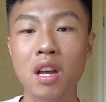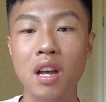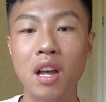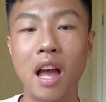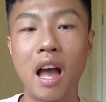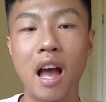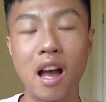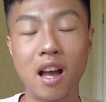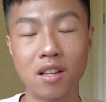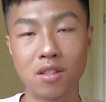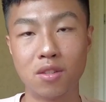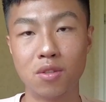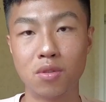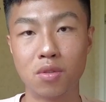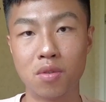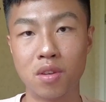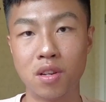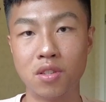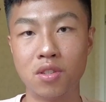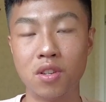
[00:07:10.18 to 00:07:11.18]
ask those
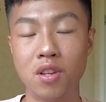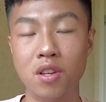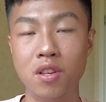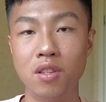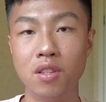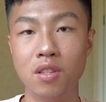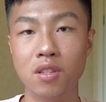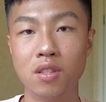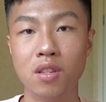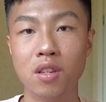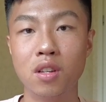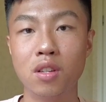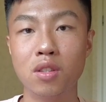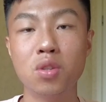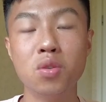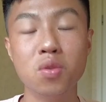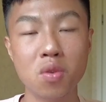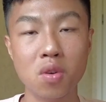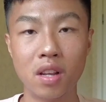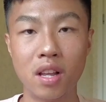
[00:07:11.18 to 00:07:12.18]
questions
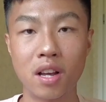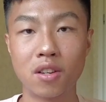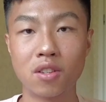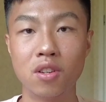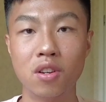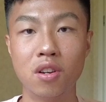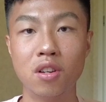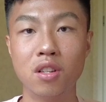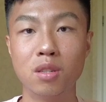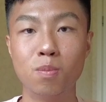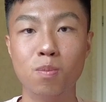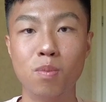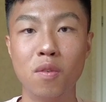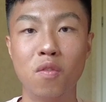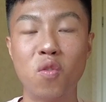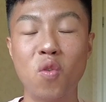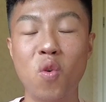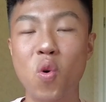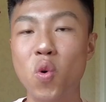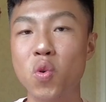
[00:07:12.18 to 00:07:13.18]
to your lecturers
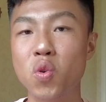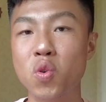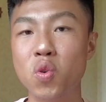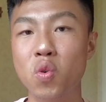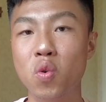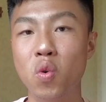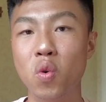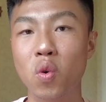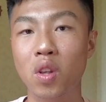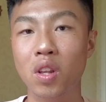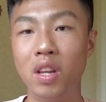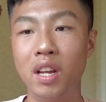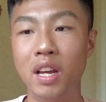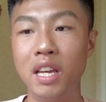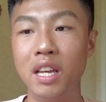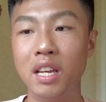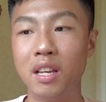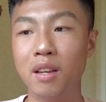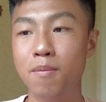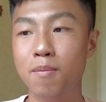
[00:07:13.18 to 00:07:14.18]
before you
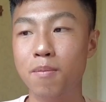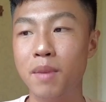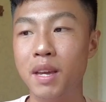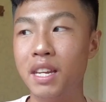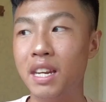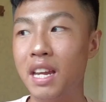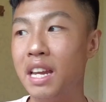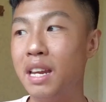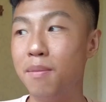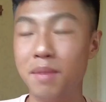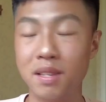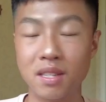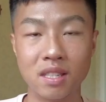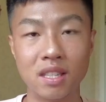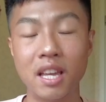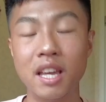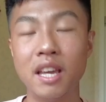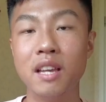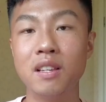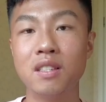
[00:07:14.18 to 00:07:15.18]
like made any
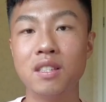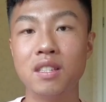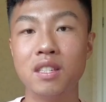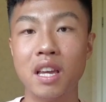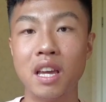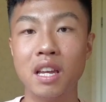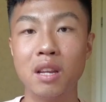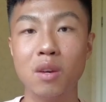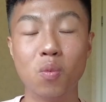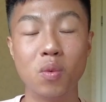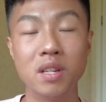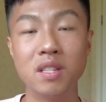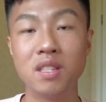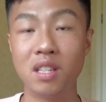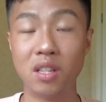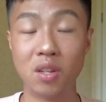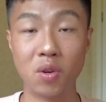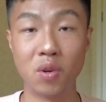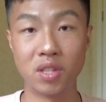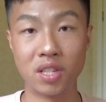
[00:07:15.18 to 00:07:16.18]
mistakes and
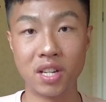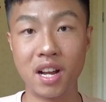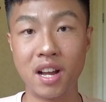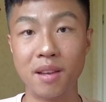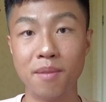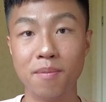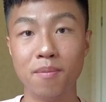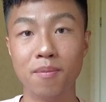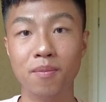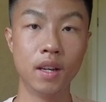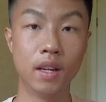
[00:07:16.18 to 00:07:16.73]
wasted your time.